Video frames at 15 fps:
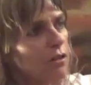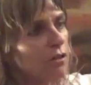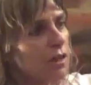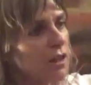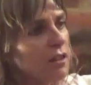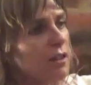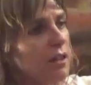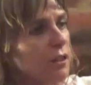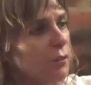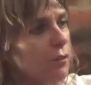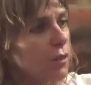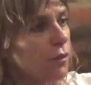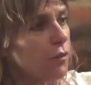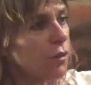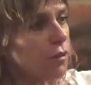destined
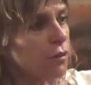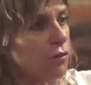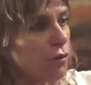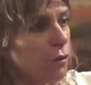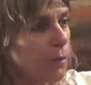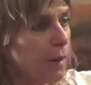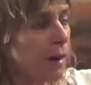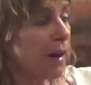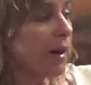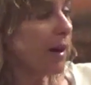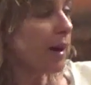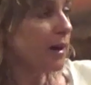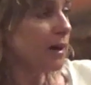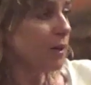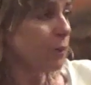for the funeral pyre
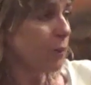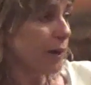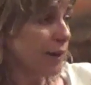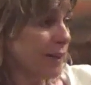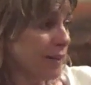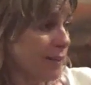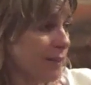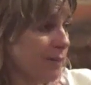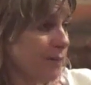anyway.